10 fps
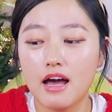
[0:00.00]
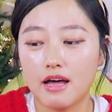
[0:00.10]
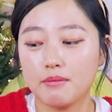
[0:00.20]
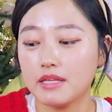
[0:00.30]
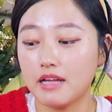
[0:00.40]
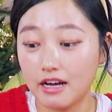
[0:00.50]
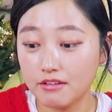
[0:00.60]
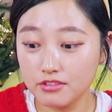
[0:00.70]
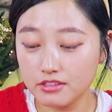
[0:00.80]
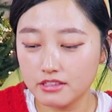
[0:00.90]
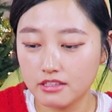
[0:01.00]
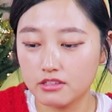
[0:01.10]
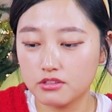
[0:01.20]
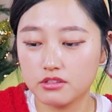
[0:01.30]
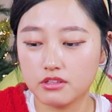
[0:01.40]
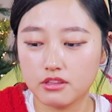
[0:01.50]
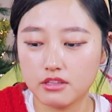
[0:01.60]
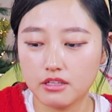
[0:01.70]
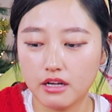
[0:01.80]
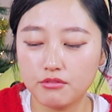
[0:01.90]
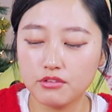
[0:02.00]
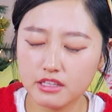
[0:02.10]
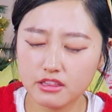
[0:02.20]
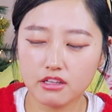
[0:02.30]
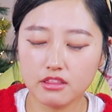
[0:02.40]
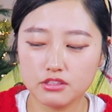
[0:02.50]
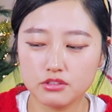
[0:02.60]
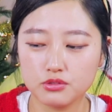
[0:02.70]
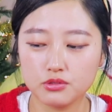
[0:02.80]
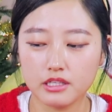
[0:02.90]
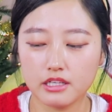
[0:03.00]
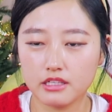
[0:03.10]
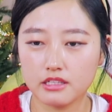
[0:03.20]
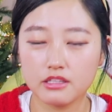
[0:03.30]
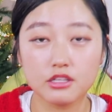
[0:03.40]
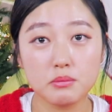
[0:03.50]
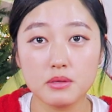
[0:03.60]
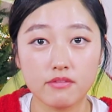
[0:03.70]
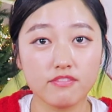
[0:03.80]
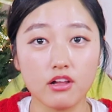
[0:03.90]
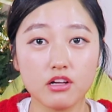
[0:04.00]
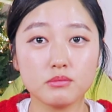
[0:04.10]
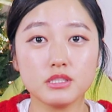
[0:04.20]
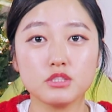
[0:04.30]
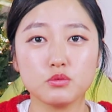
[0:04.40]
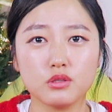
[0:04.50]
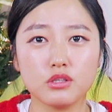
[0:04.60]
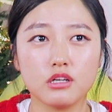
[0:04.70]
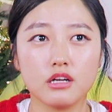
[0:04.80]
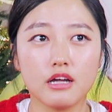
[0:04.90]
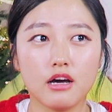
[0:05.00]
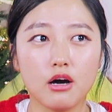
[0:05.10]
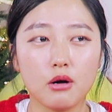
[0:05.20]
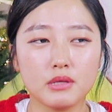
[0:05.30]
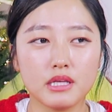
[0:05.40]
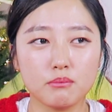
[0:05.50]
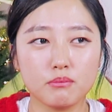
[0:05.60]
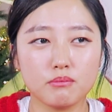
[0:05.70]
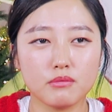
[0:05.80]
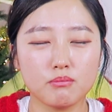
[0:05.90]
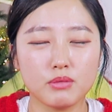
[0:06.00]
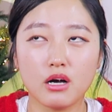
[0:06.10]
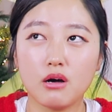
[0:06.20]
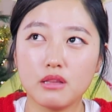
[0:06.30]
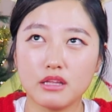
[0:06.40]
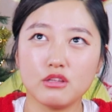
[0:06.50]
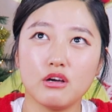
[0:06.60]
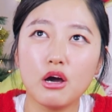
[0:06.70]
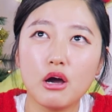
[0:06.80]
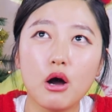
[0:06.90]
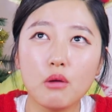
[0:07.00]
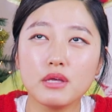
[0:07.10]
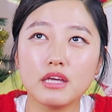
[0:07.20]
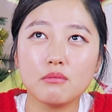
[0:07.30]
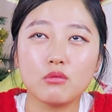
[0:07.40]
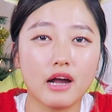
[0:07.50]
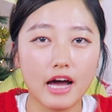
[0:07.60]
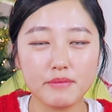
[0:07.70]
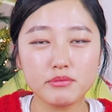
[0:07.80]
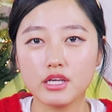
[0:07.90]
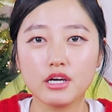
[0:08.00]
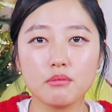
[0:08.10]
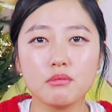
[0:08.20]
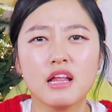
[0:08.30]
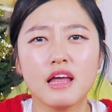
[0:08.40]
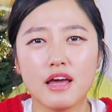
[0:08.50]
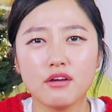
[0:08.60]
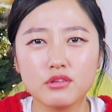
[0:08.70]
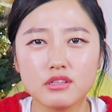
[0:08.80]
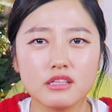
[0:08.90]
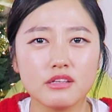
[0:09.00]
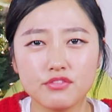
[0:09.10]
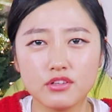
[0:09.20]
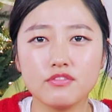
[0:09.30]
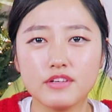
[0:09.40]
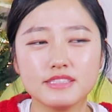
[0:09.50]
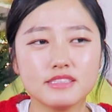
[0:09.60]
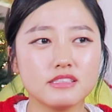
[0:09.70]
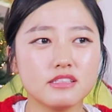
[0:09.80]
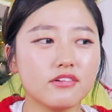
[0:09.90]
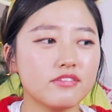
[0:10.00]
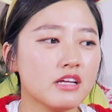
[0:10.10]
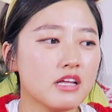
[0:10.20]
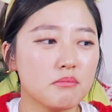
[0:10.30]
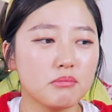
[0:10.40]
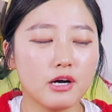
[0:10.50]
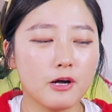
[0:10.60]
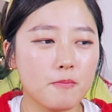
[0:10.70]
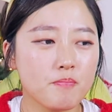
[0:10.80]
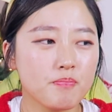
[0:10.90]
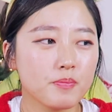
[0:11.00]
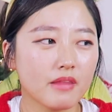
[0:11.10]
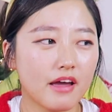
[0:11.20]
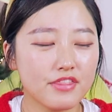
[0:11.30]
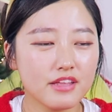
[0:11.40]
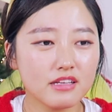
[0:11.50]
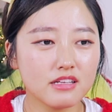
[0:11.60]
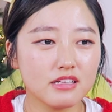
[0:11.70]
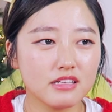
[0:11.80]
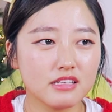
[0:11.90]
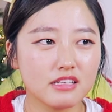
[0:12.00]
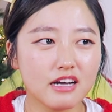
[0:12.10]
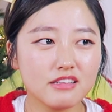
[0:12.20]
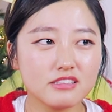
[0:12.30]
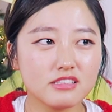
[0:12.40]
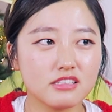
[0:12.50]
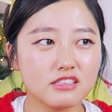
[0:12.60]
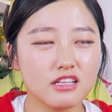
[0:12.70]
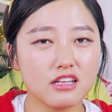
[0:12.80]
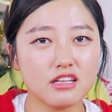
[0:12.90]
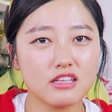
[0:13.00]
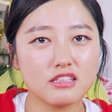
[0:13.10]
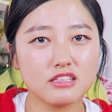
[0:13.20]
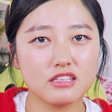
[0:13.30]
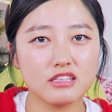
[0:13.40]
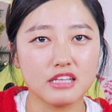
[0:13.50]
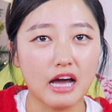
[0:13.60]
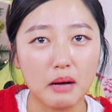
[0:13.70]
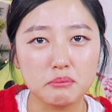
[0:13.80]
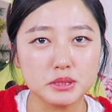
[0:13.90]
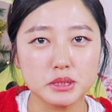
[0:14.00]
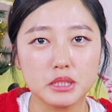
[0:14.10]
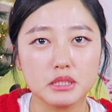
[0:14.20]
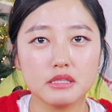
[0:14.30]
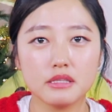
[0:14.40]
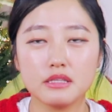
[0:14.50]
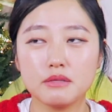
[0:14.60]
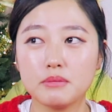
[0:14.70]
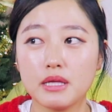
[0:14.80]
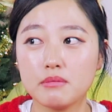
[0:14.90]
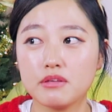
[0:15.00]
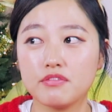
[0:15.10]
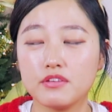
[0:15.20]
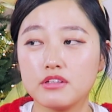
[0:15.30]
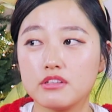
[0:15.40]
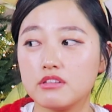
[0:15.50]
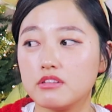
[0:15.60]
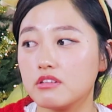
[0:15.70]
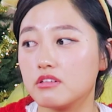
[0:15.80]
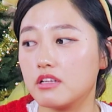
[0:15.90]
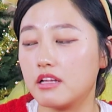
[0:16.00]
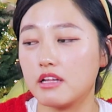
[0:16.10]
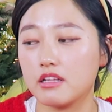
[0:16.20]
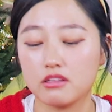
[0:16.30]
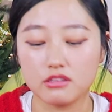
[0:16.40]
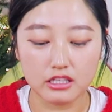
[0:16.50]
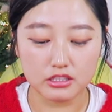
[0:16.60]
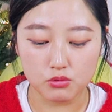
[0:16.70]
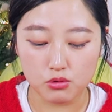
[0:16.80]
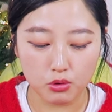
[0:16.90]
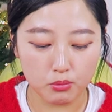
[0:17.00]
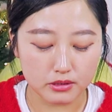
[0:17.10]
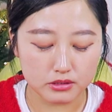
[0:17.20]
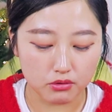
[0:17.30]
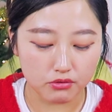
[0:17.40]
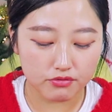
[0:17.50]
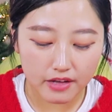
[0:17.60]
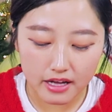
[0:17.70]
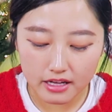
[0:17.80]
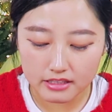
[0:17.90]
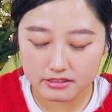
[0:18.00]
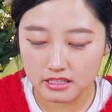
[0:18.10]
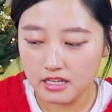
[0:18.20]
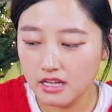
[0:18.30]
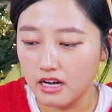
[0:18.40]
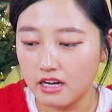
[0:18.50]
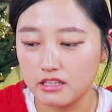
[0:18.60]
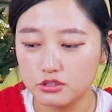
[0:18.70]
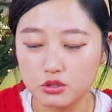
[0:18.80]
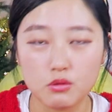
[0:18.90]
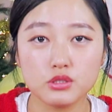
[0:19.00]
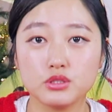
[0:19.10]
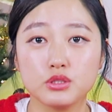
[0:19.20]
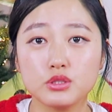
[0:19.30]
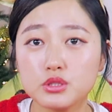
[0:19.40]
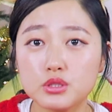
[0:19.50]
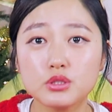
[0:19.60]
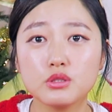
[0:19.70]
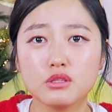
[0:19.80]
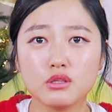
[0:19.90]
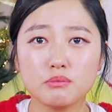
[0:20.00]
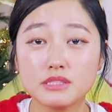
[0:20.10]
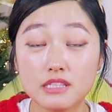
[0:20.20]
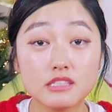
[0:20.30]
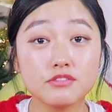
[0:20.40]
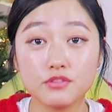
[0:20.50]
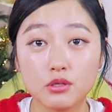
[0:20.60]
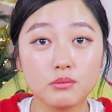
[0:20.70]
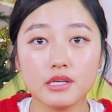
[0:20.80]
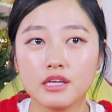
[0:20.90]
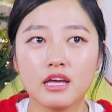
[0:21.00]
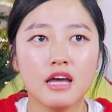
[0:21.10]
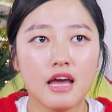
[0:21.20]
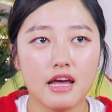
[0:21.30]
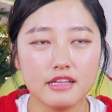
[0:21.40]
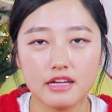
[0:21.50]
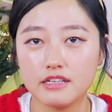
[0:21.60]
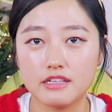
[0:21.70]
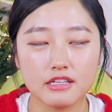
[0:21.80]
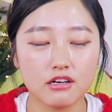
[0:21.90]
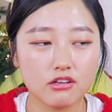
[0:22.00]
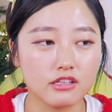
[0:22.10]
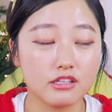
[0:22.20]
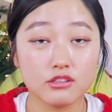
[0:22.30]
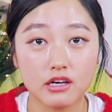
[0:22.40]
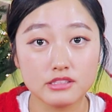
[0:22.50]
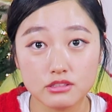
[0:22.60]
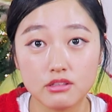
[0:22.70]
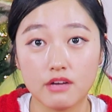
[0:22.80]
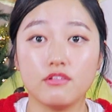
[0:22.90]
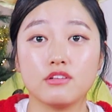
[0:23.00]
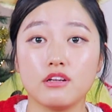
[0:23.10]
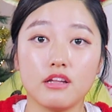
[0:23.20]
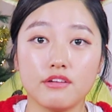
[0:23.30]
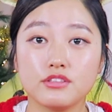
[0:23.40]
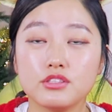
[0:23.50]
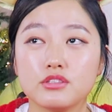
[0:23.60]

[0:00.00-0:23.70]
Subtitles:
I mean, I really thought that doing a little bit of Vlogmas would help me help me get more hyped up and really feel festive, but I think it kind of did the opposite. It made me feel like the days were going by so fast. I had so much to do, besides filming and editing all that, I still have other life too.